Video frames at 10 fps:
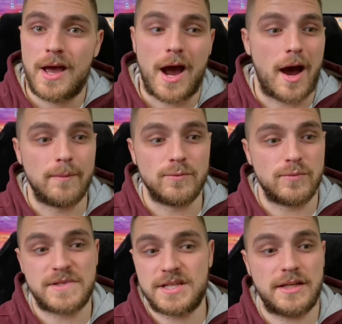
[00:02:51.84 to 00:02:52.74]
I'm
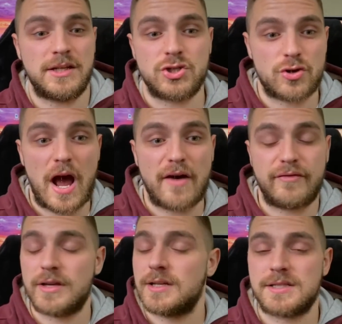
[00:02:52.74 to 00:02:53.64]
sitting in
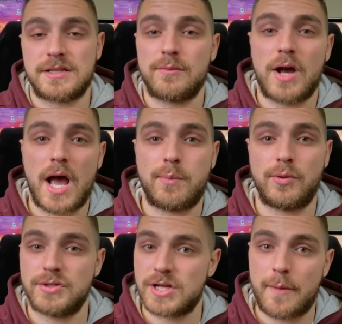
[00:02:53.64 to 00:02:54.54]
traffic and some guy
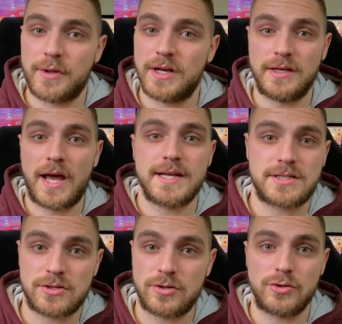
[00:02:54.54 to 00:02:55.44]
pulls up in a
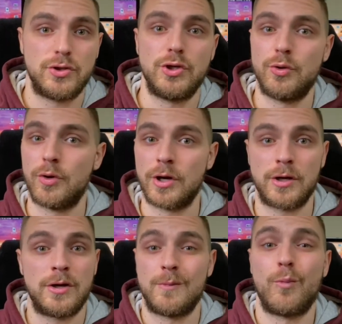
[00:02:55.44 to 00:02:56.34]
nicer,
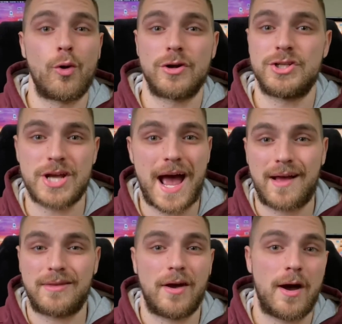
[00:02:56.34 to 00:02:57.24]
newer, more
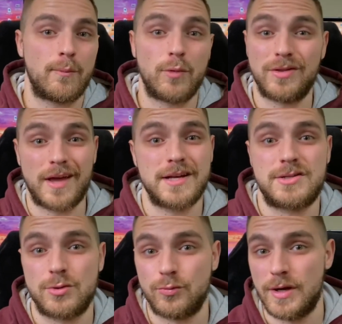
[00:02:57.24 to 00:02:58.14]
jacked up with
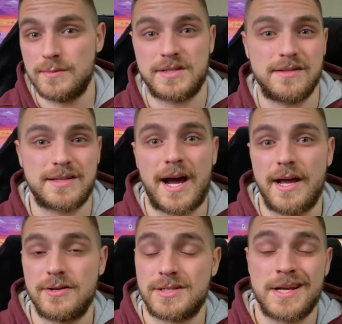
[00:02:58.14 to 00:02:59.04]
nicer rims and
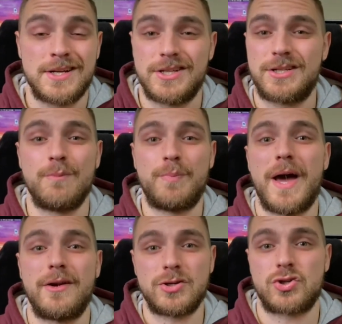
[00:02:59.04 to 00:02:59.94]
tires, just a
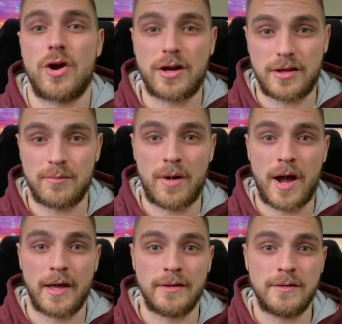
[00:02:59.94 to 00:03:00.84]
better truck than
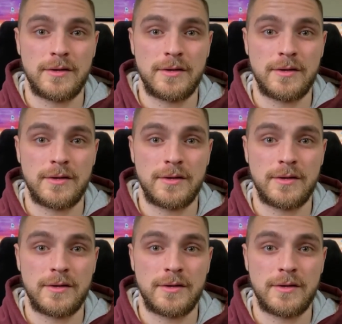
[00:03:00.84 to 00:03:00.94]
mine.